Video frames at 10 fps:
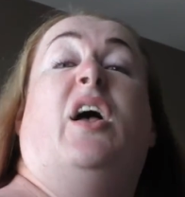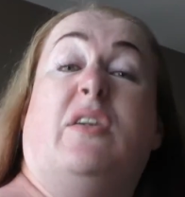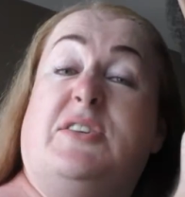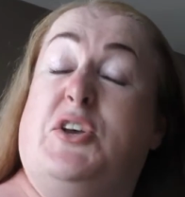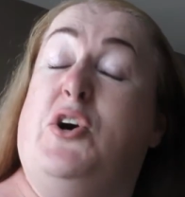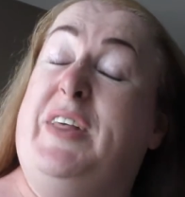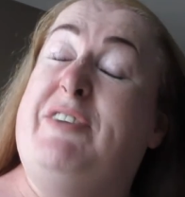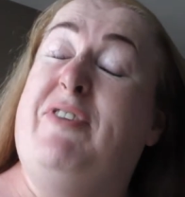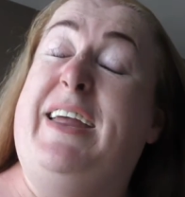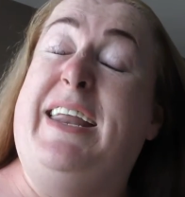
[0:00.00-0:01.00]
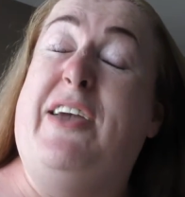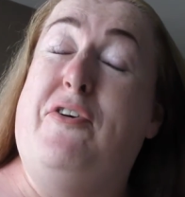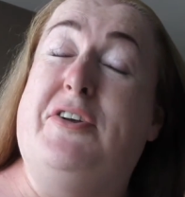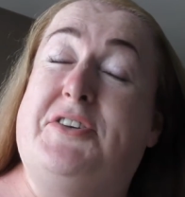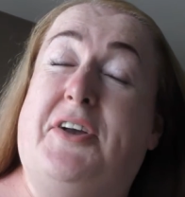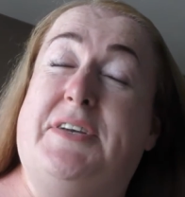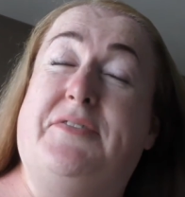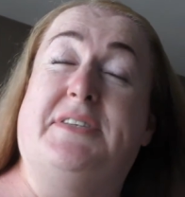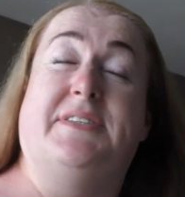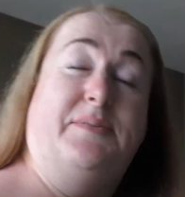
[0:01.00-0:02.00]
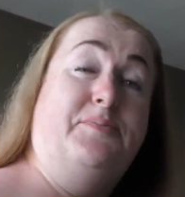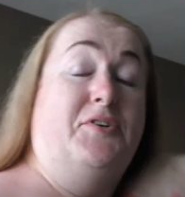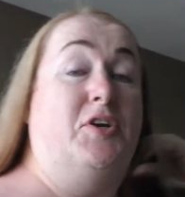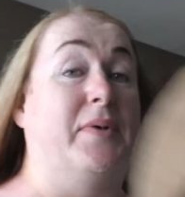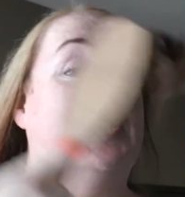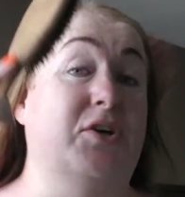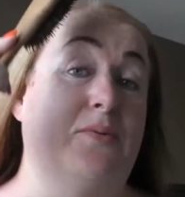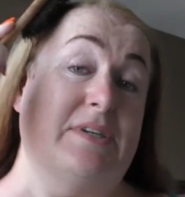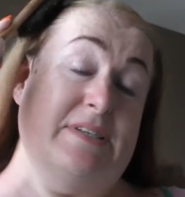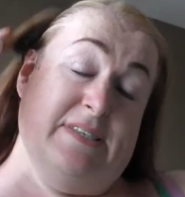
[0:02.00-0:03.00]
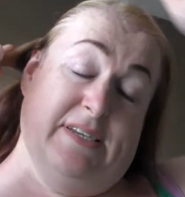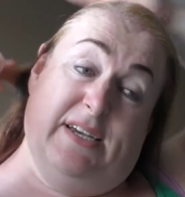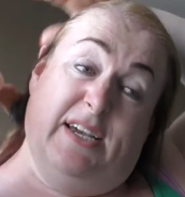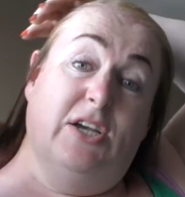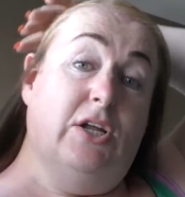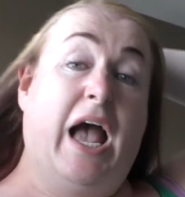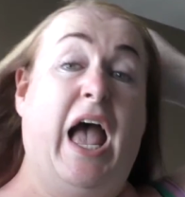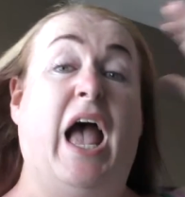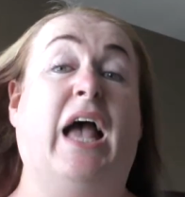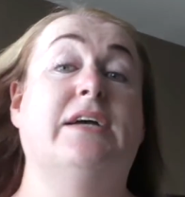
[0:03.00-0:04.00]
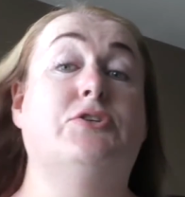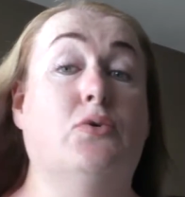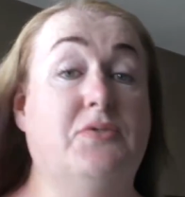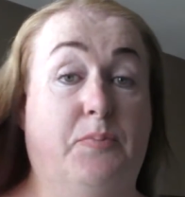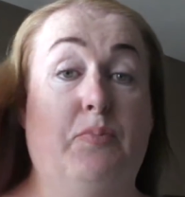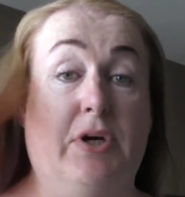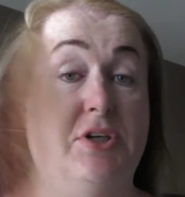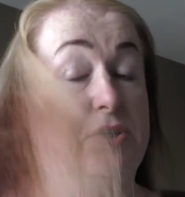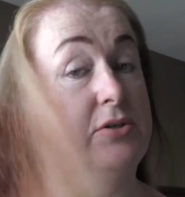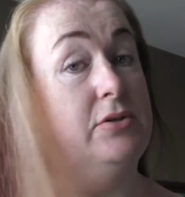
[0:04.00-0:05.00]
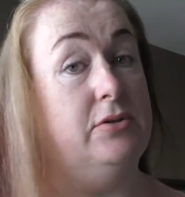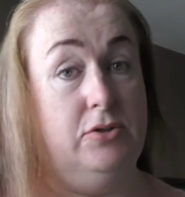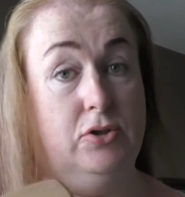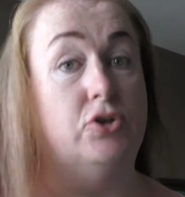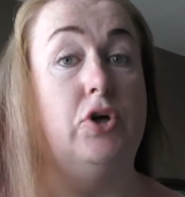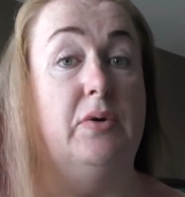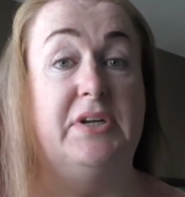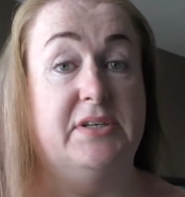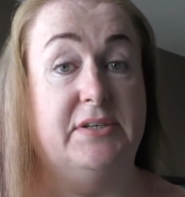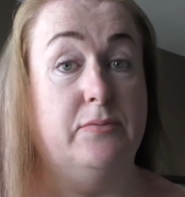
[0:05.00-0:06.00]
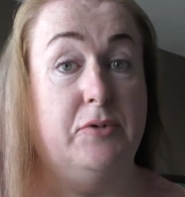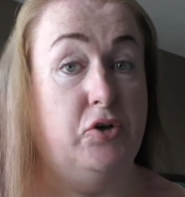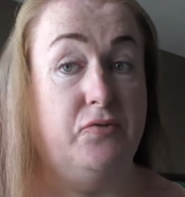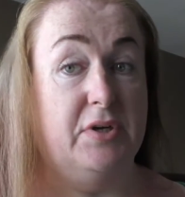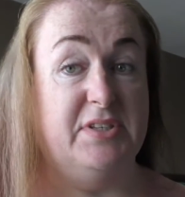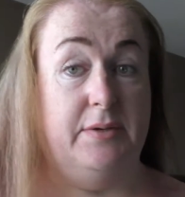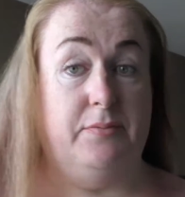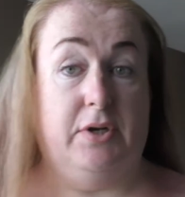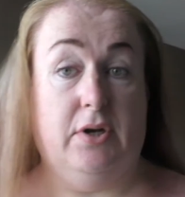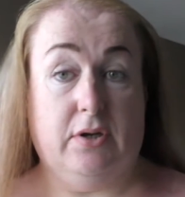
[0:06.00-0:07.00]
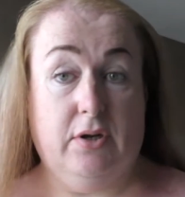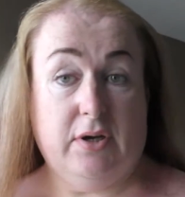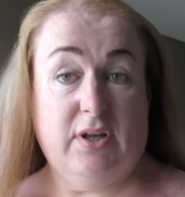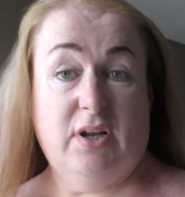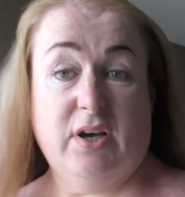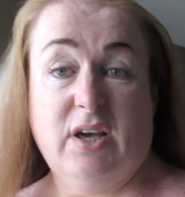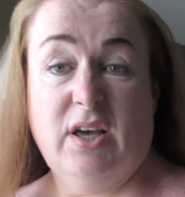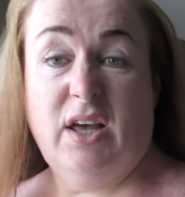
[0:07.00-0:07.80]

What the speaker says: So. Also, that really hurts because I've got sunburn on my shoulders. Don't brush your shoulders when you've got sunburn. Look.